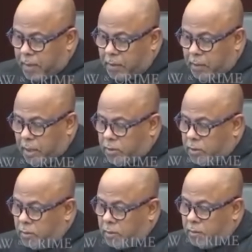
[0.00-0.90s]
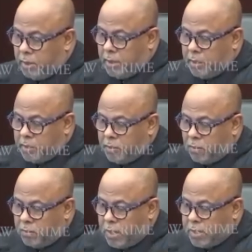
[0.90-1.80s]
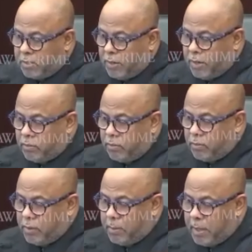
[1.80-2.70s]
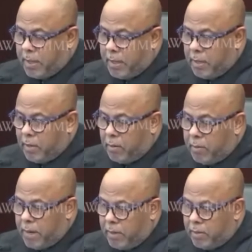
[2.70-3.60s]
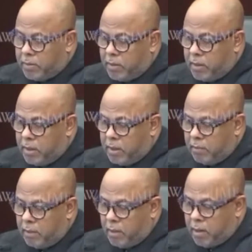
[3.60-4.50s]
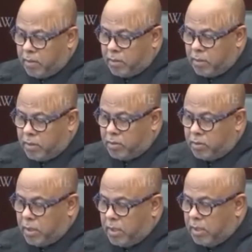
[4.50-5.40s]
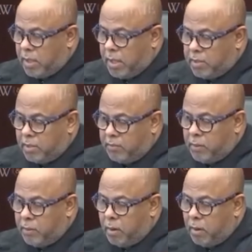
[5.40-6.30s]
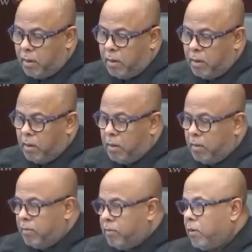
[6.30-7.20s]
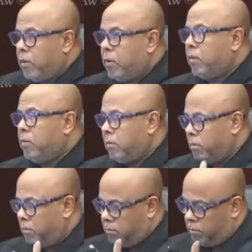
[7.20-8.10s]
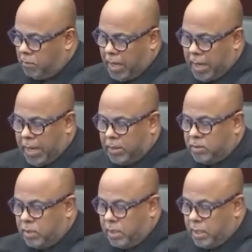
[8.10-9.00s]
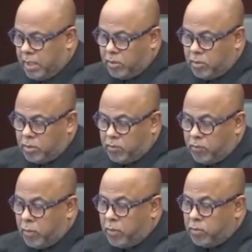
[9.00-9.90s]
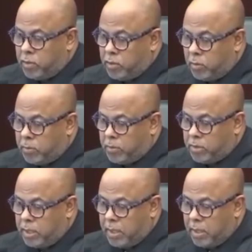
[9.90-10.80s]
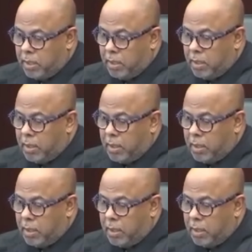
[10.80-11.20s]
You also agree that you'll testify truthfully about any and all matters in regards to this case if you are further asked in any further judicial proceeding